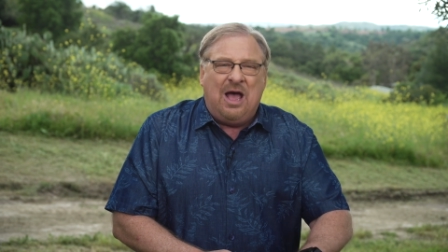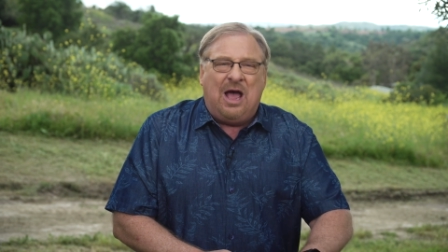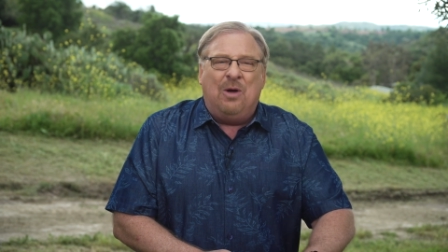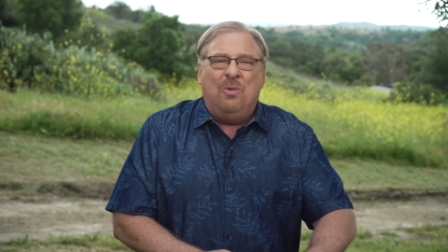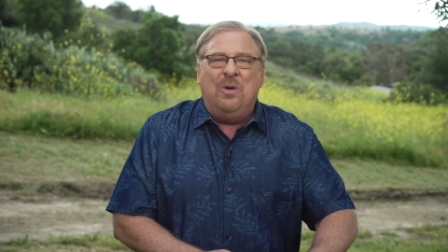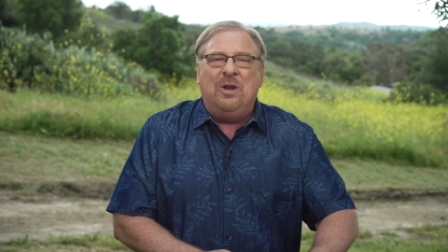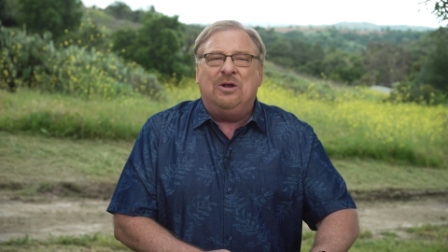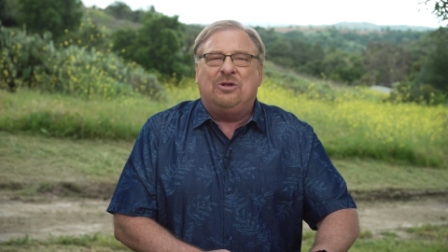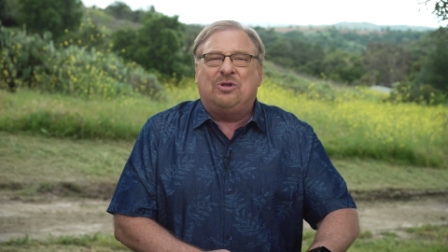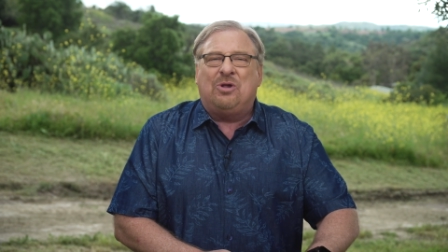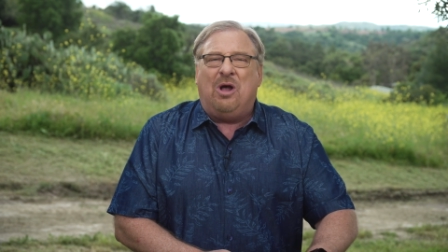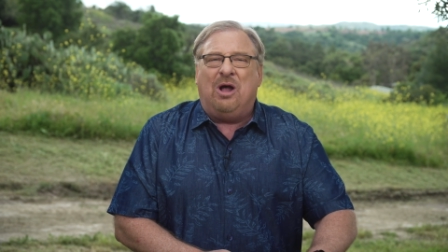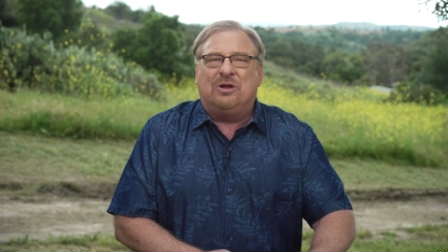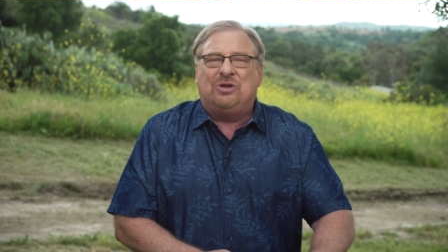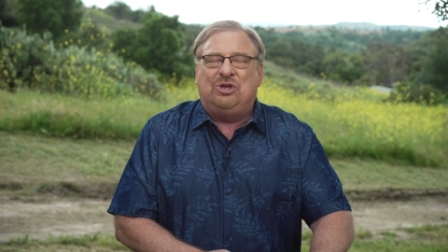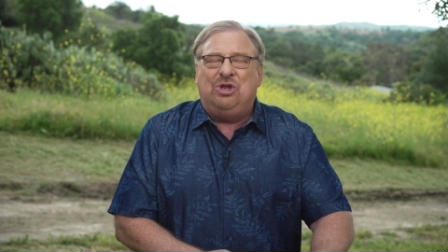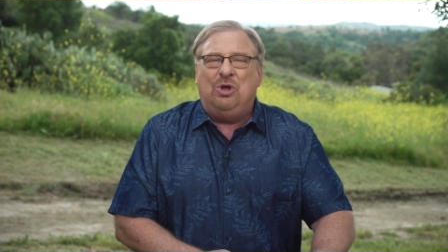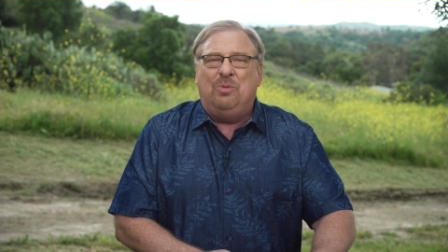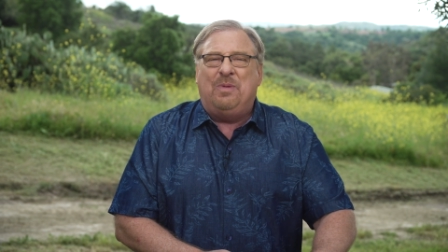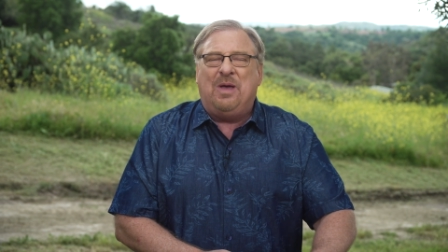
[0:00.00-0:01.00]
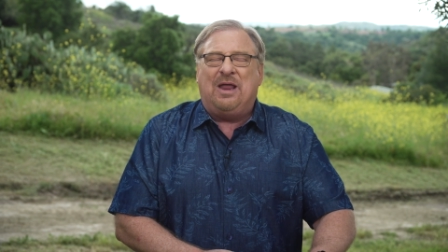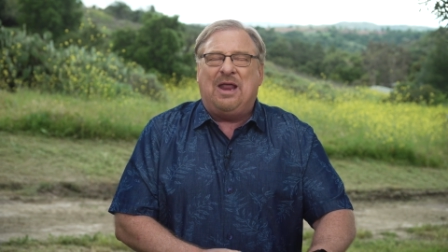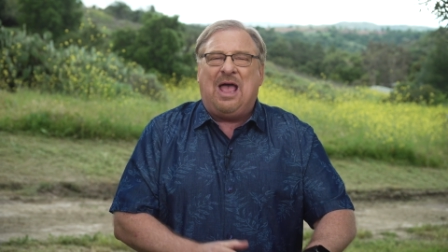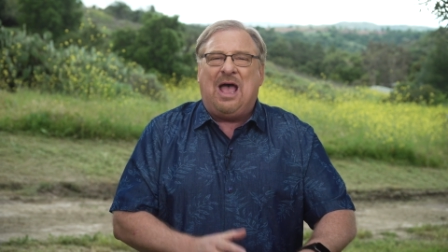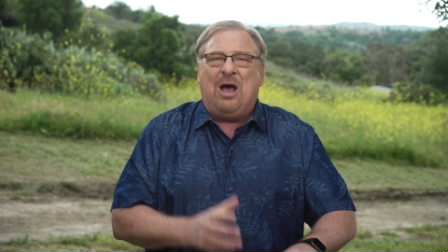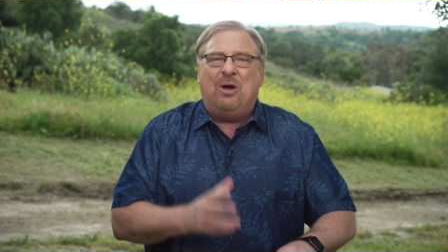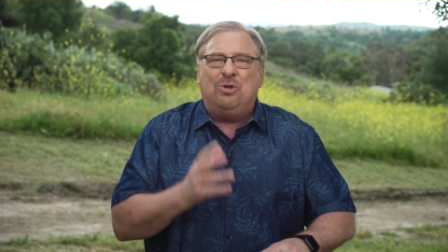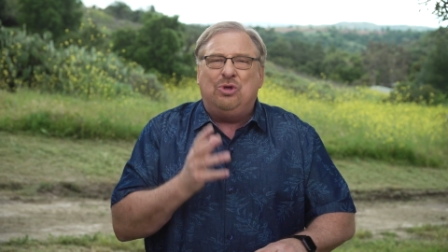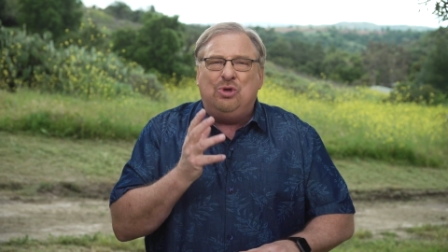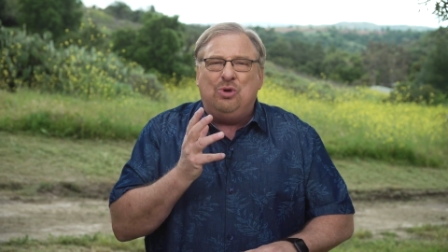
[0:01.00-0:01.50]
I want to talk to you about
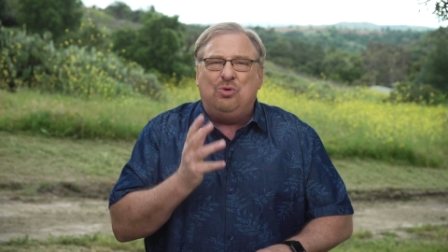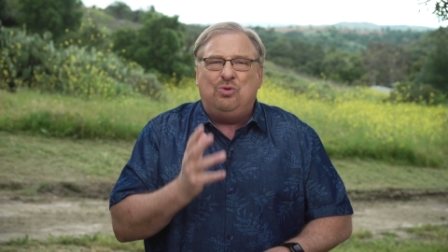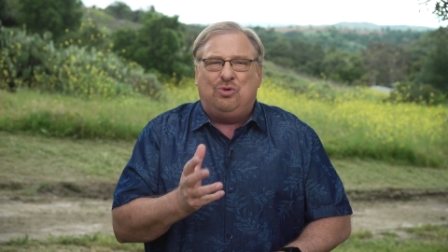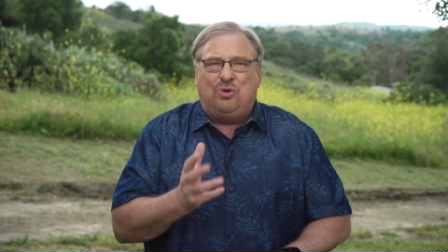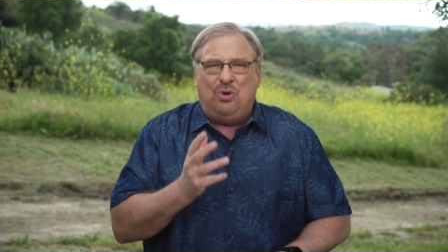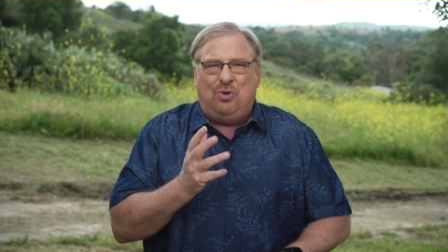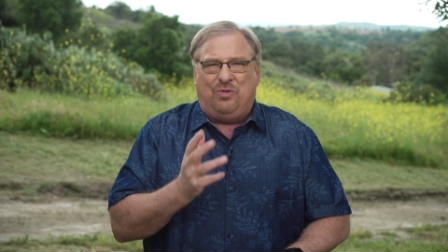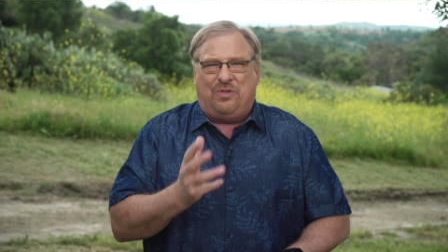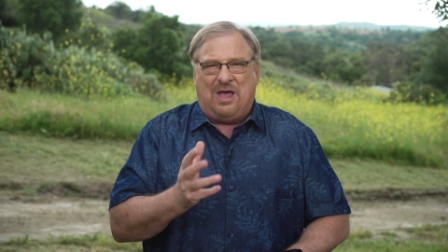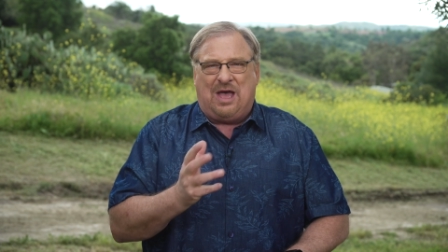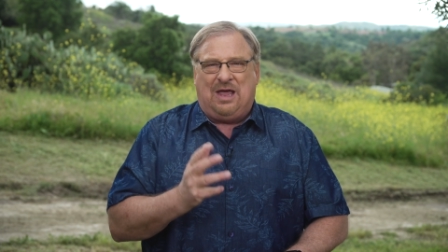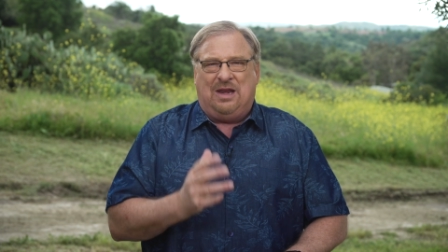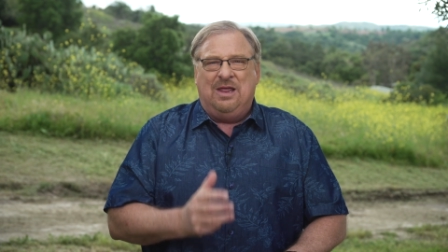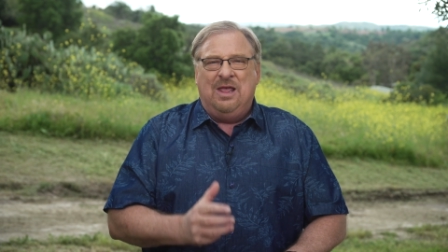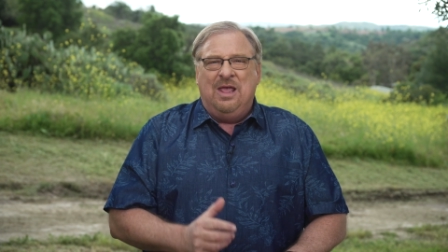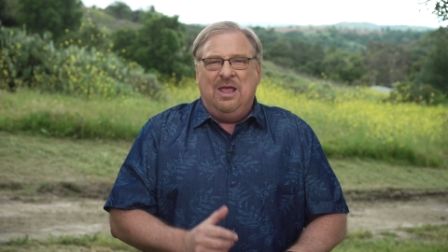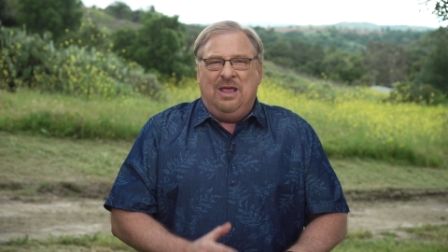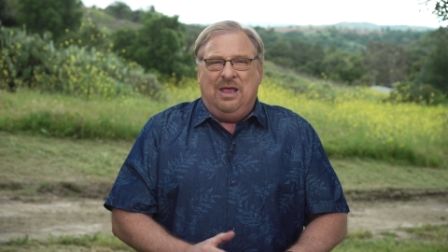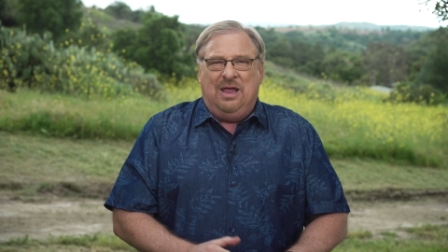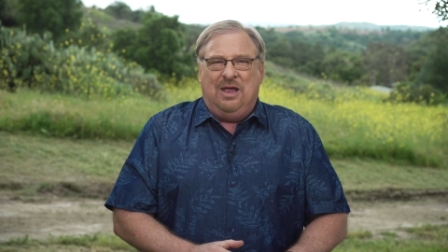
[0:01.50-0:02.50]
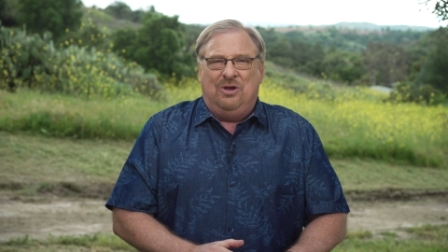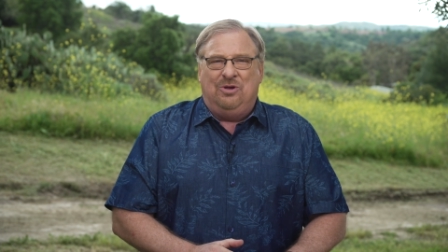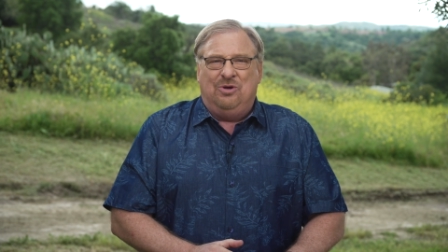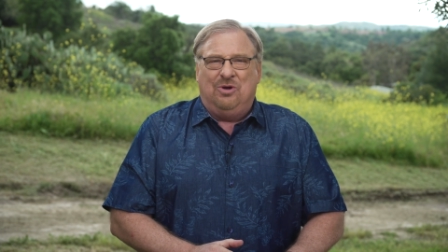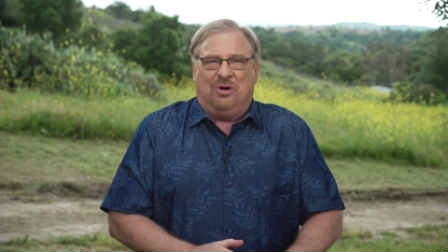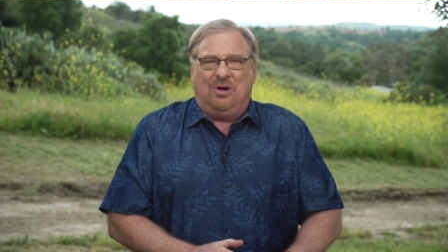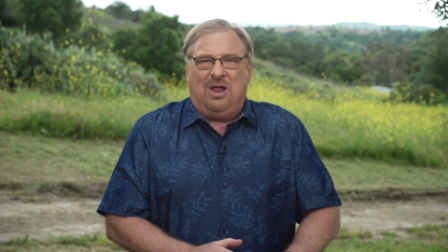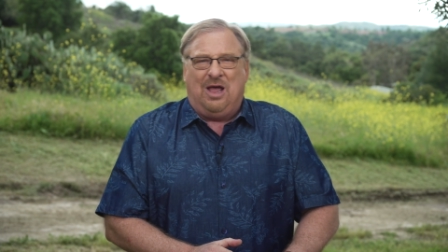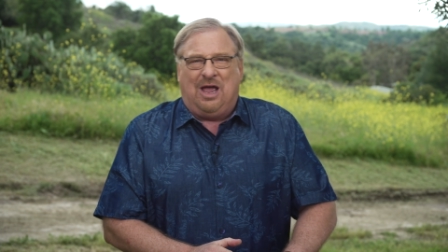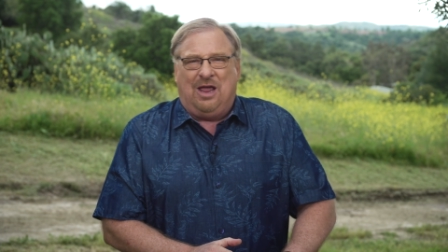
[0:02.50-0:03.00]
how you do that in
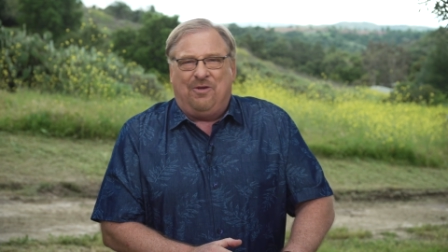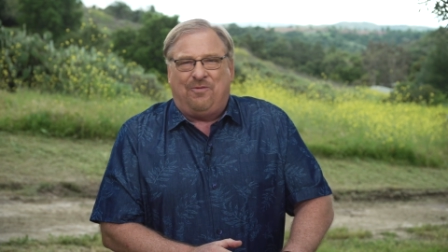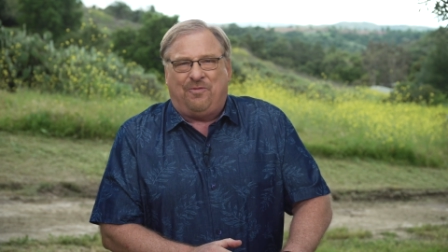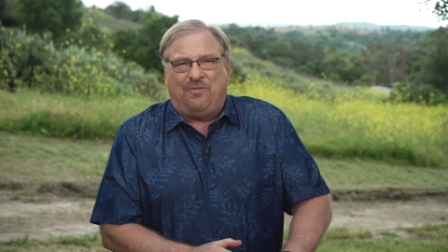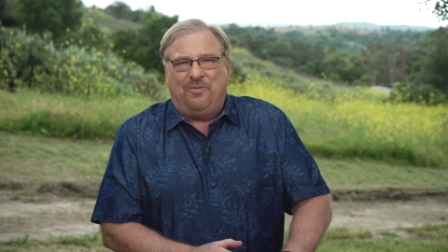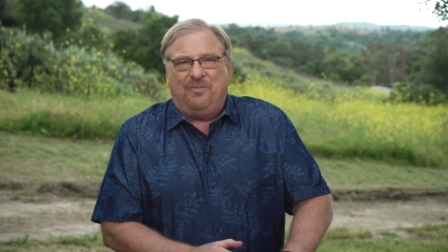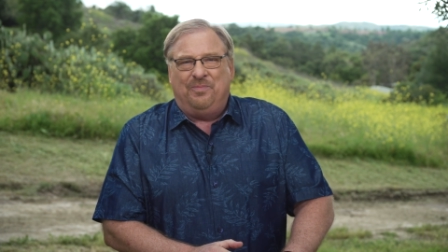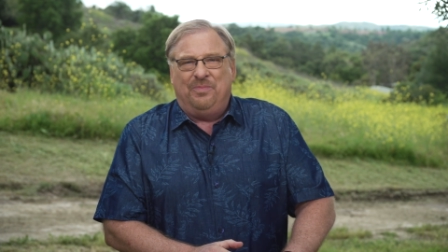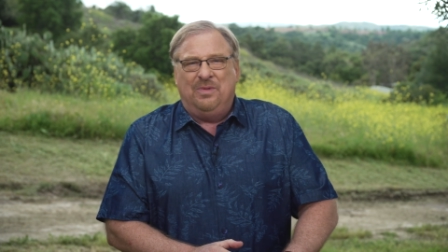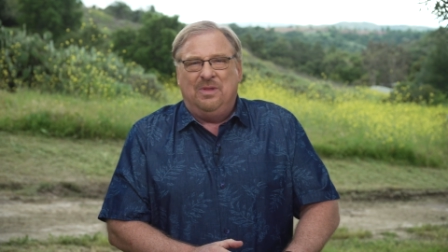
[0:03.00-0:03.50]
your life.